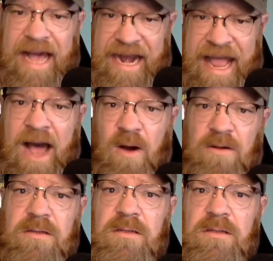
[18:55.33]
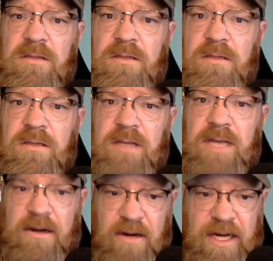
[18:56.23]
got out,
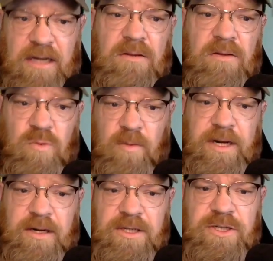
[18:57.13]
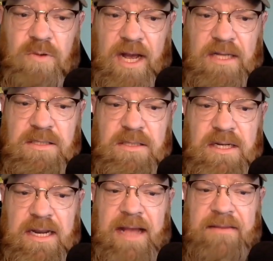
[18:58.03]
hearing the woman in distress.
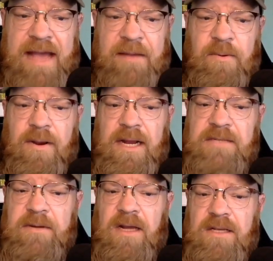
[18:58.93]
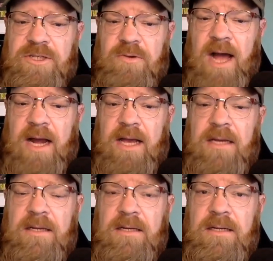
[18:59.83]
At that point, Espinal
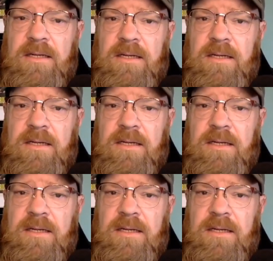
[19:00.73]
Estrada